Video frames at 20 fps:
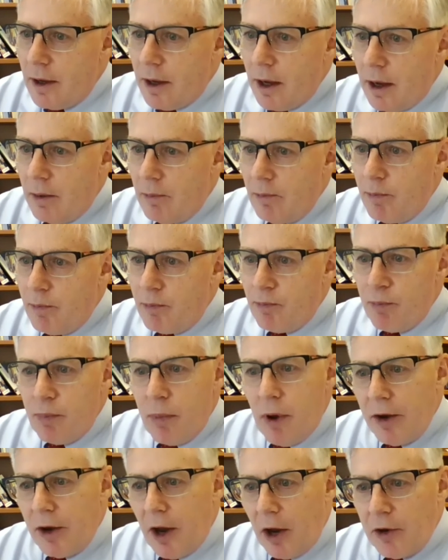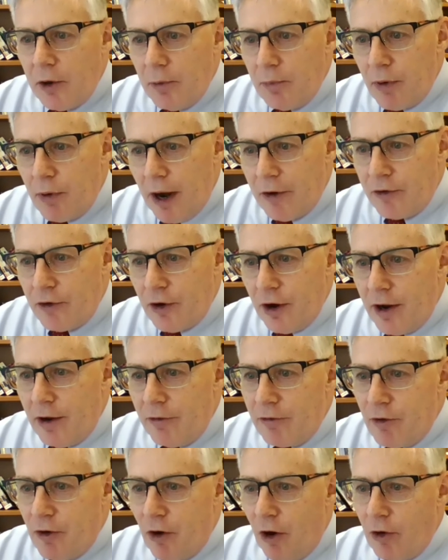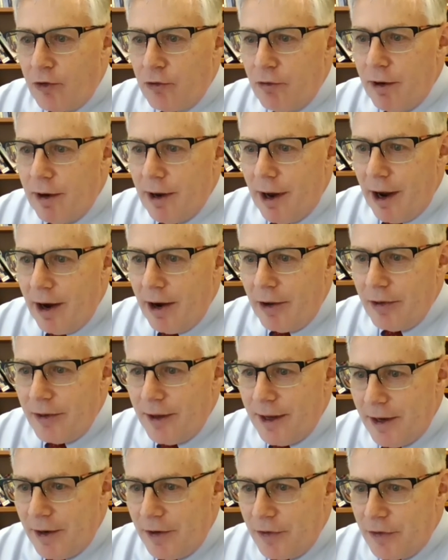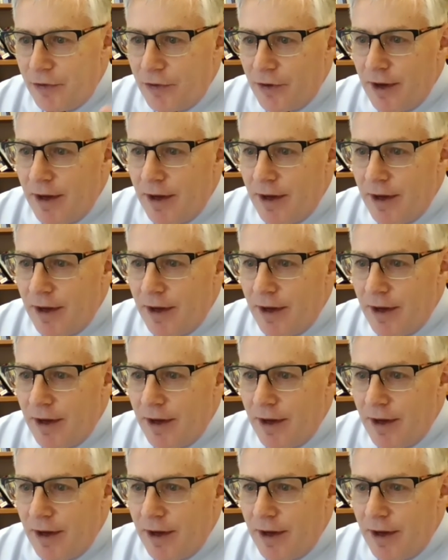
um, and under pressure have got to rely on these